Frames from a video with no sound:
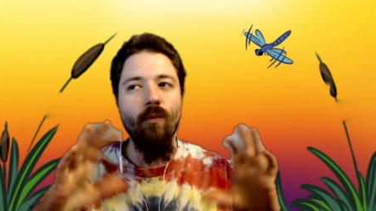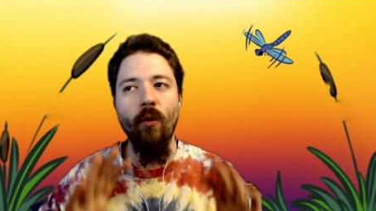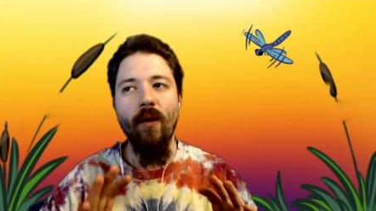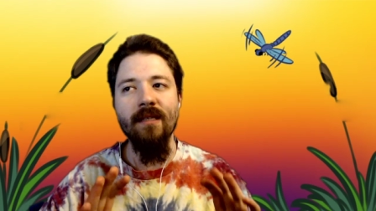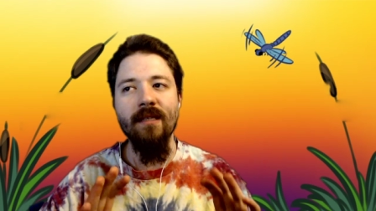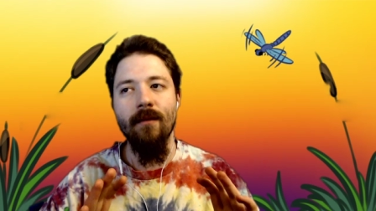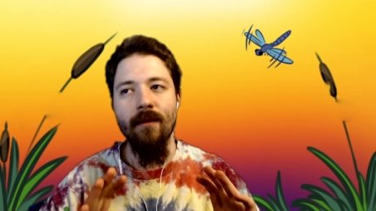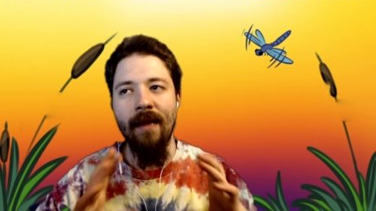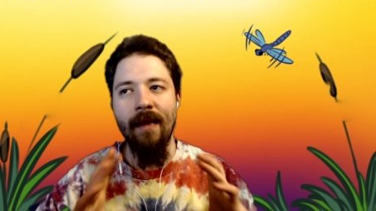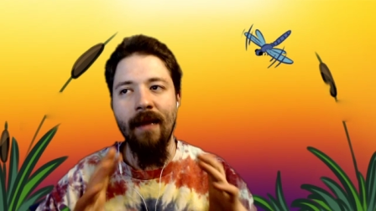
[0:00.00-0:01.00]
ones
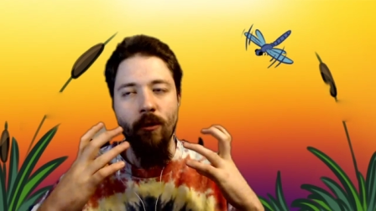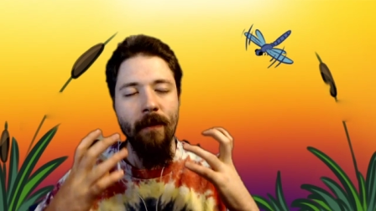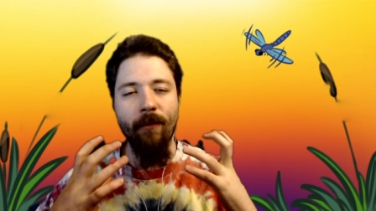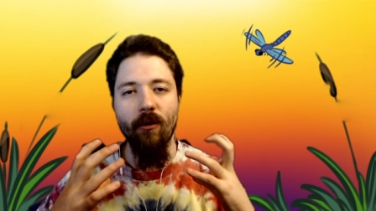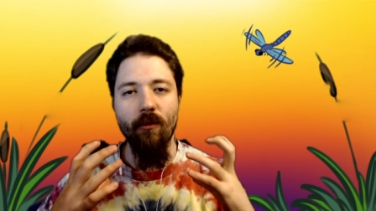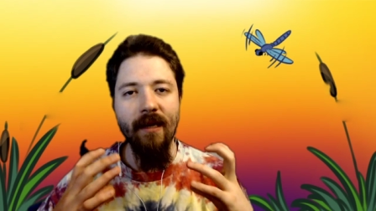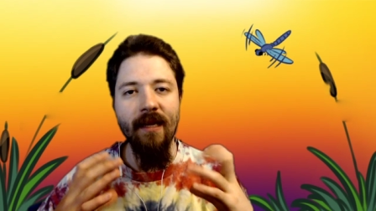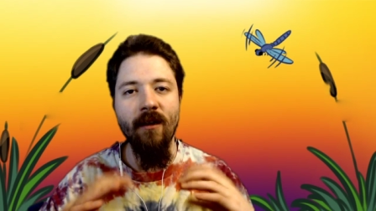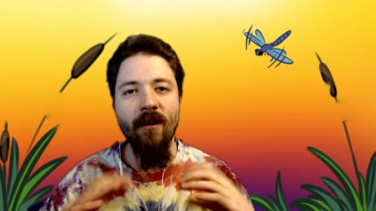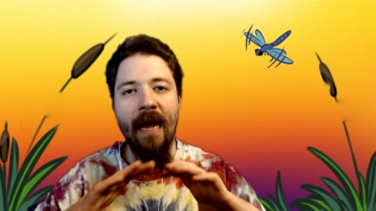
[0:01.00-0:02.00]
that most people are running
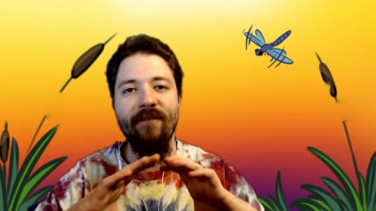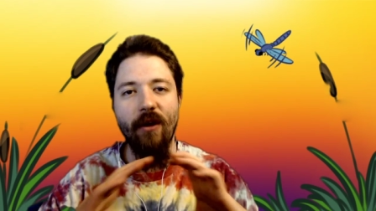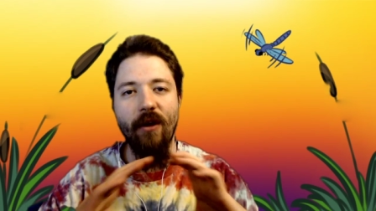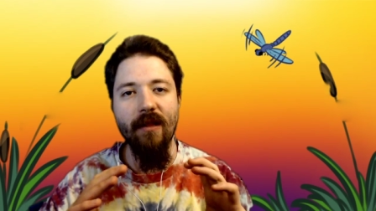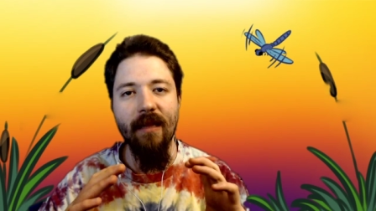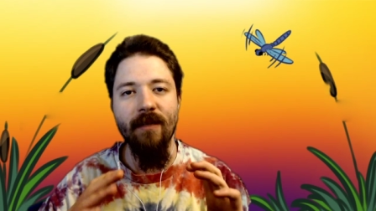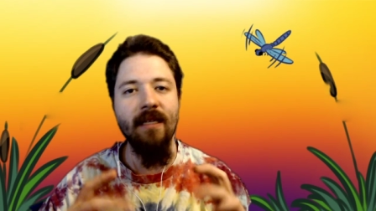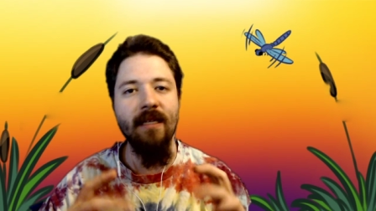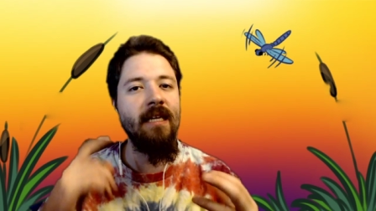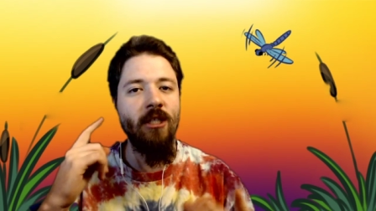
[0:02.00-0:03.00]
have very limited.
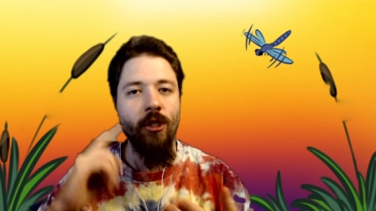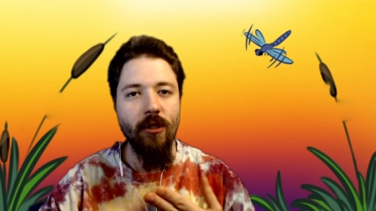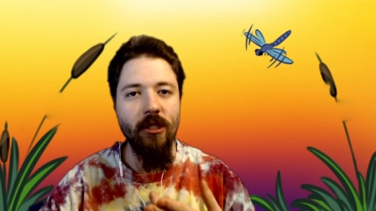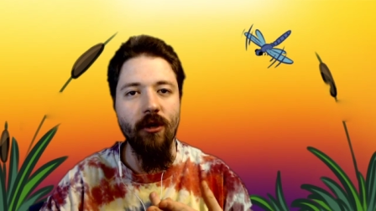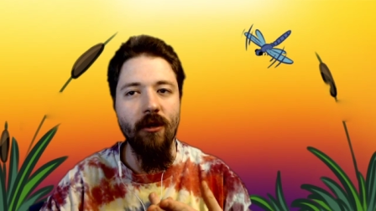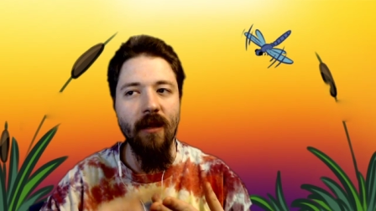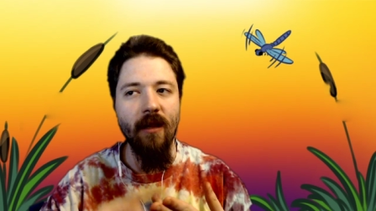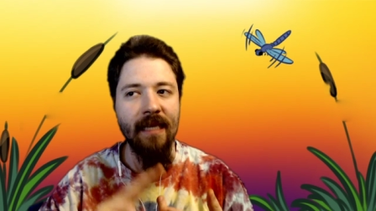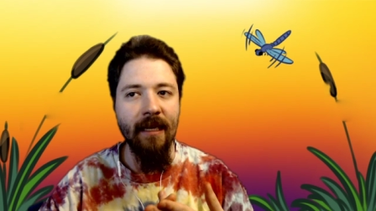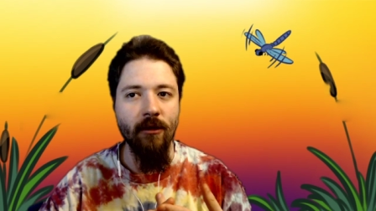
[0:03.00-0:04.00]
It chooses your class
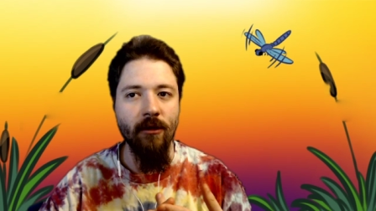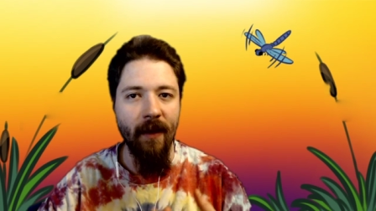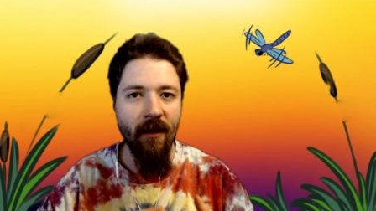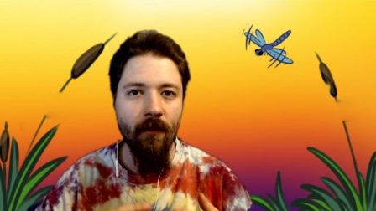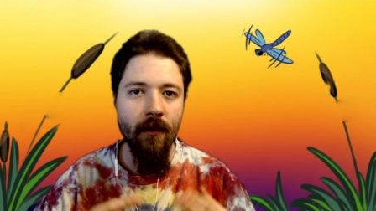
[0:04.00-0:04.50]
and your spell.